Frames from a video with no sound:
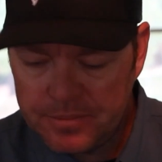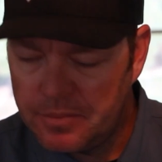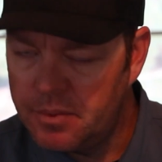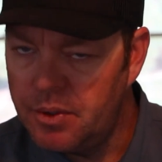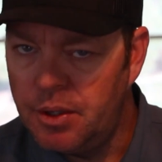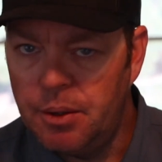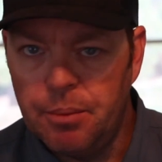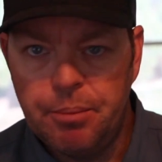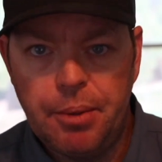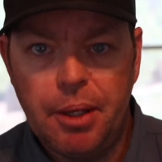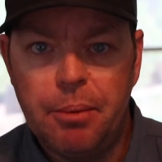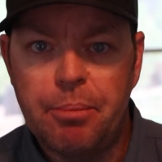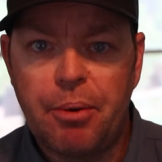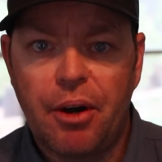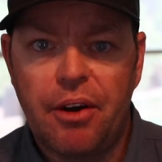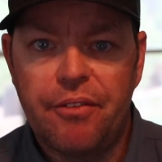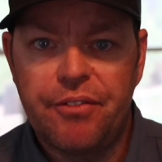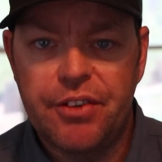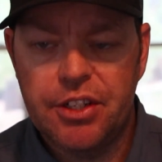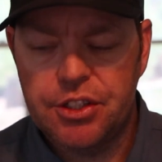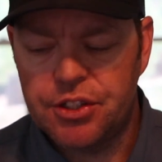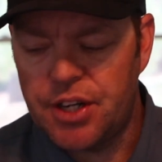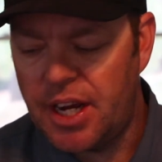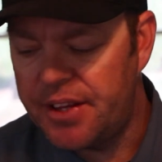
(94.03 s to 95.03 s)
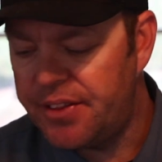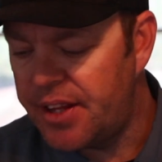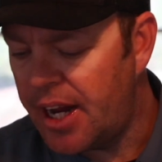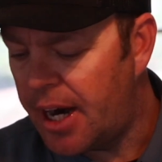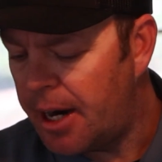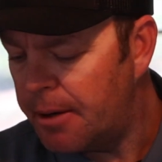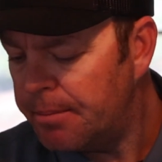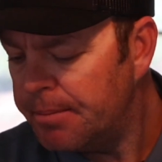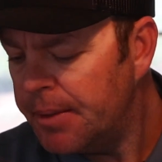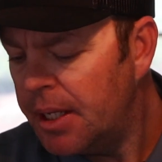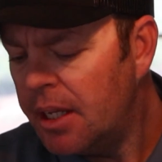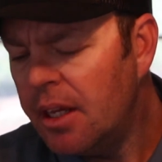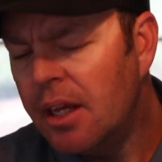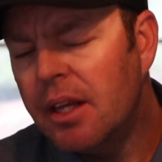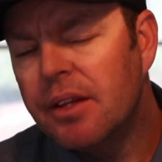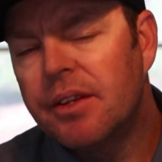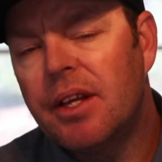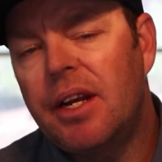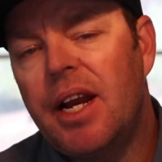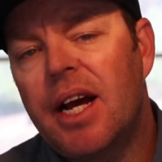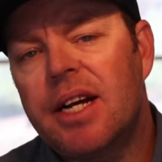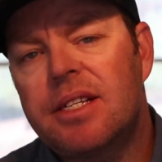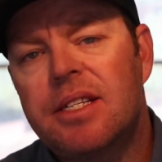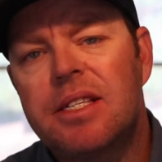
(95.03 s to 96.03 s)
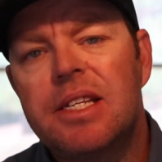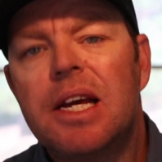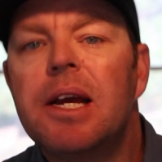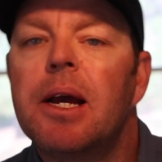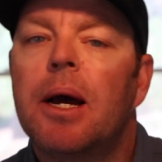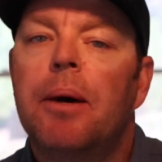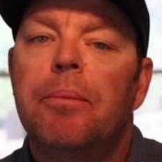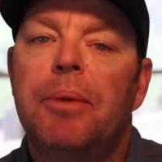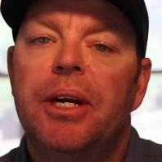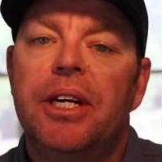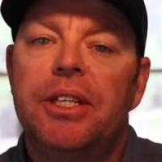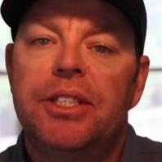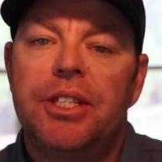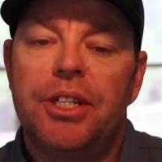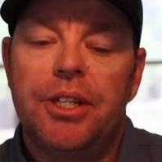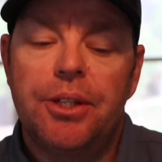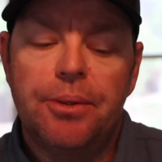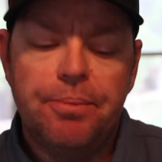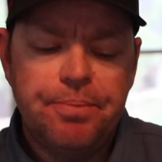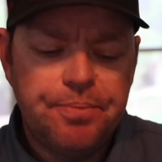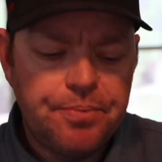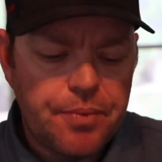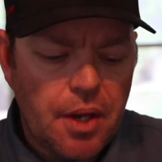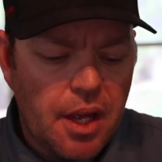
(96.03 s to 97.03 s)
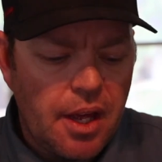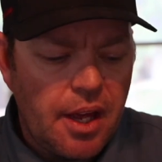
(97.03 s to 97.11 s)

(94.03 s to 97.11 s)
You'd be perfect right there. The next thing I'm going to do,